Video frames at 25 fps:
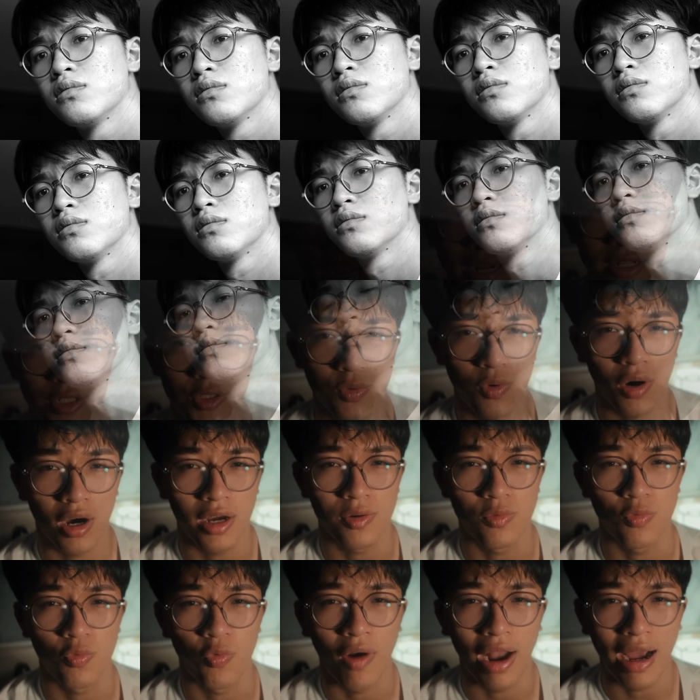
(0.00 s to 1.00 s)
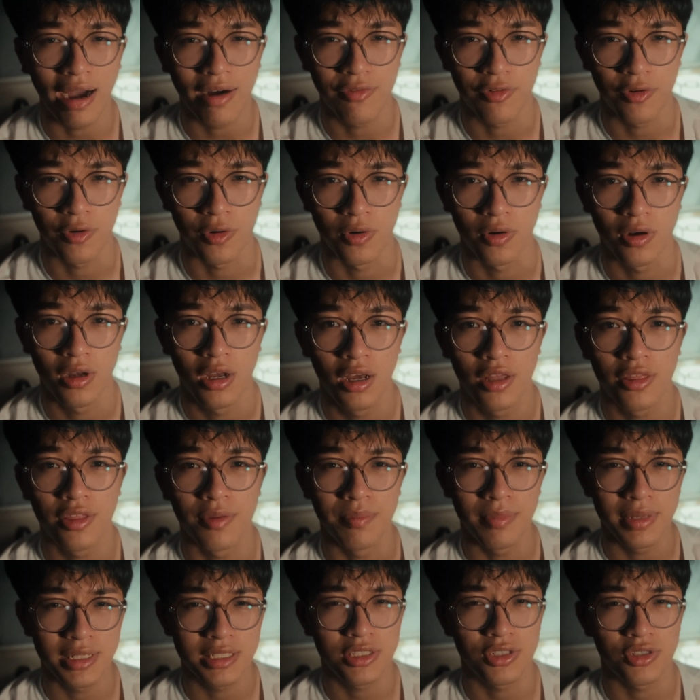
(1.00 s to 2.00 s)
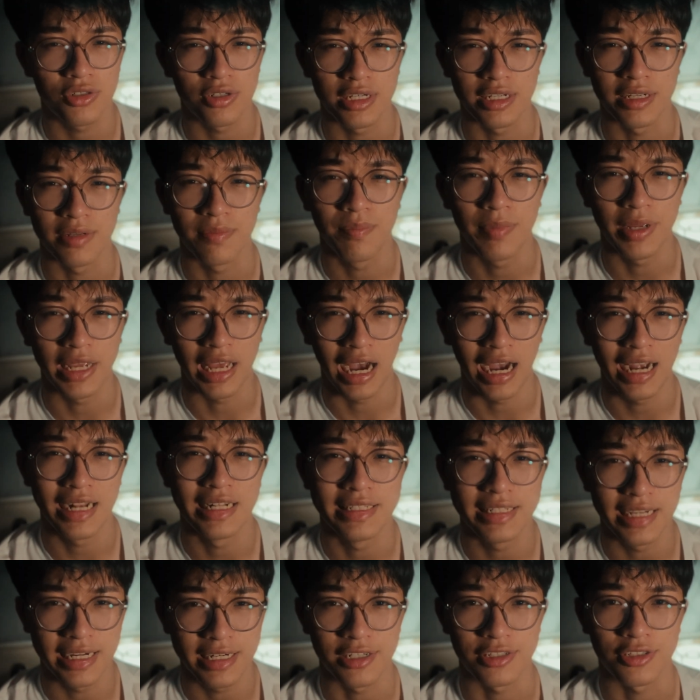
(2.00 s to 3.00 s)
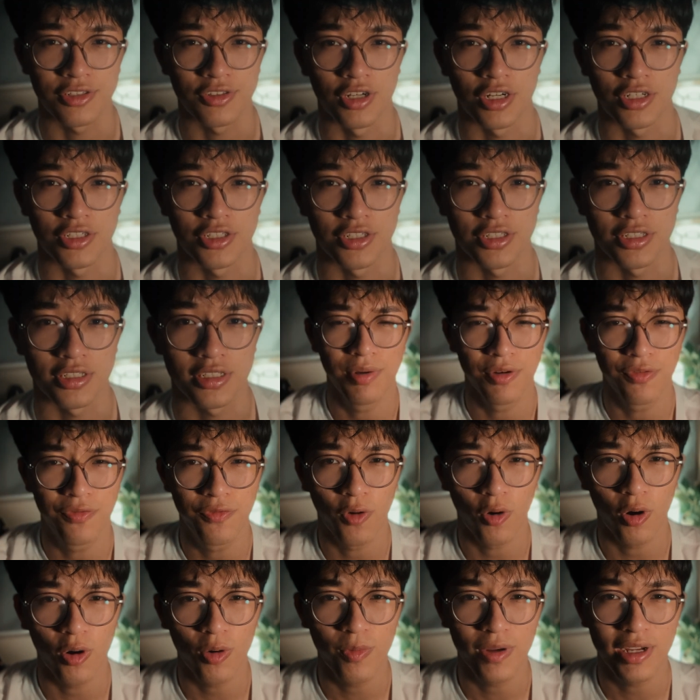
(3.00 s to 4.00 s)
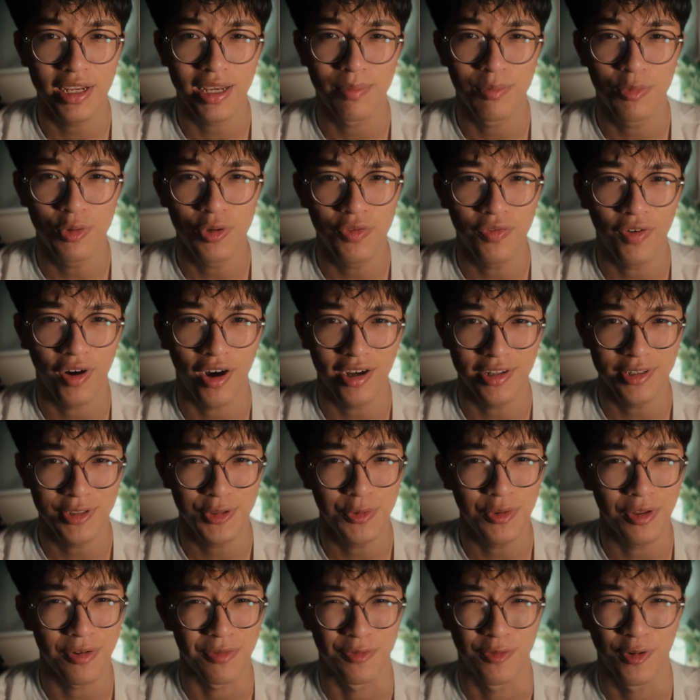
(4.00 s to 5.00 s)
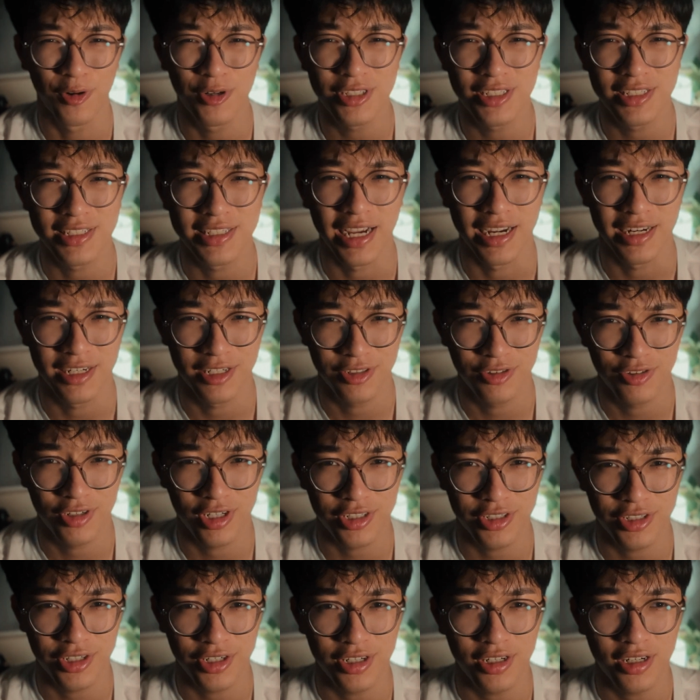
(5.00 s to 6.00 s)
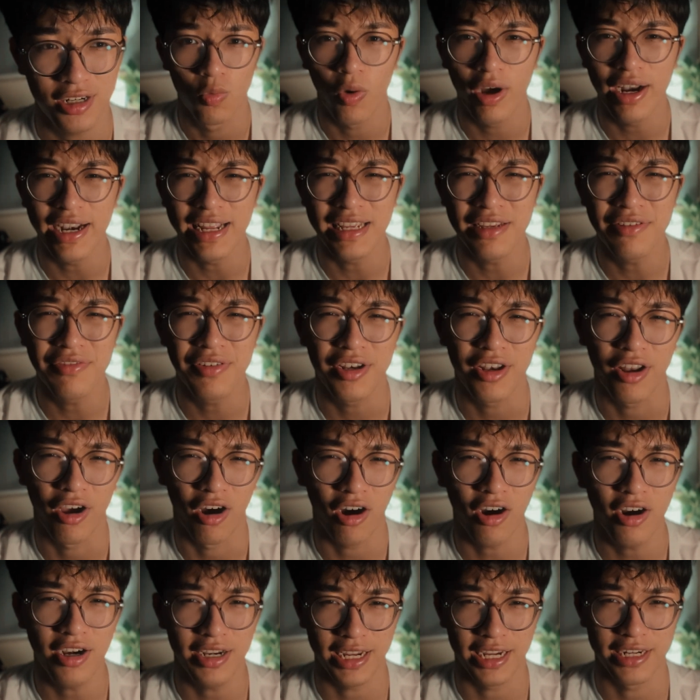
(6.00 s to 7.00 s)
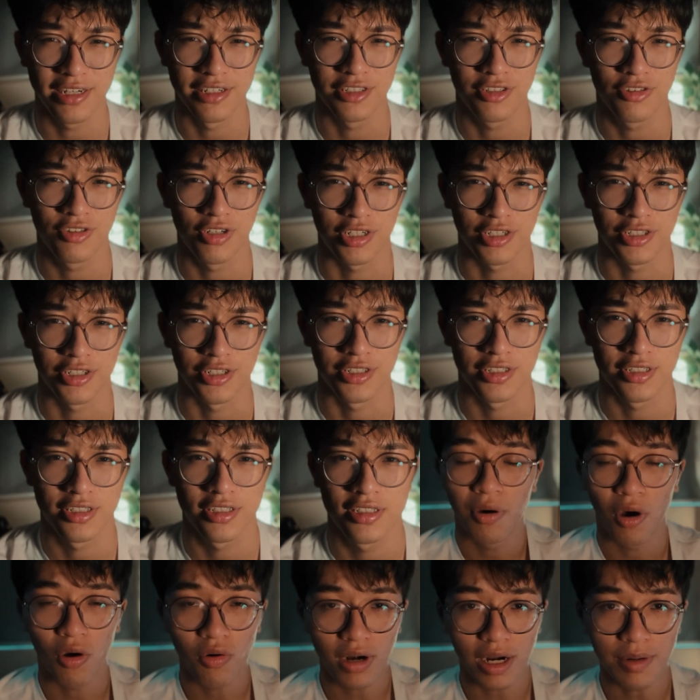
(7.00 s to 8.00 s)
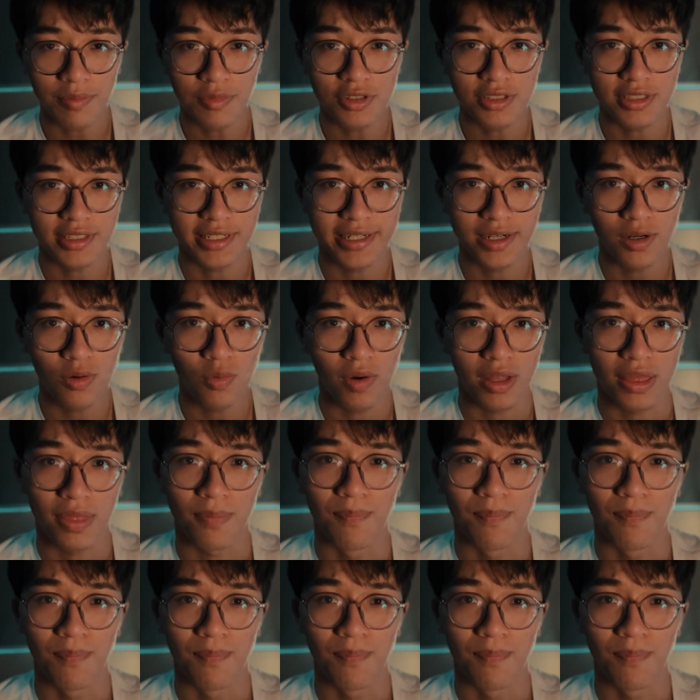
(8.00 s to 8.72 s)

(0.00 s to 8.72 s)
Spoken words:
trying to unravel the mystery behind data structures? Before we can move on to the first data structure, what even are data structures? Programmers deal with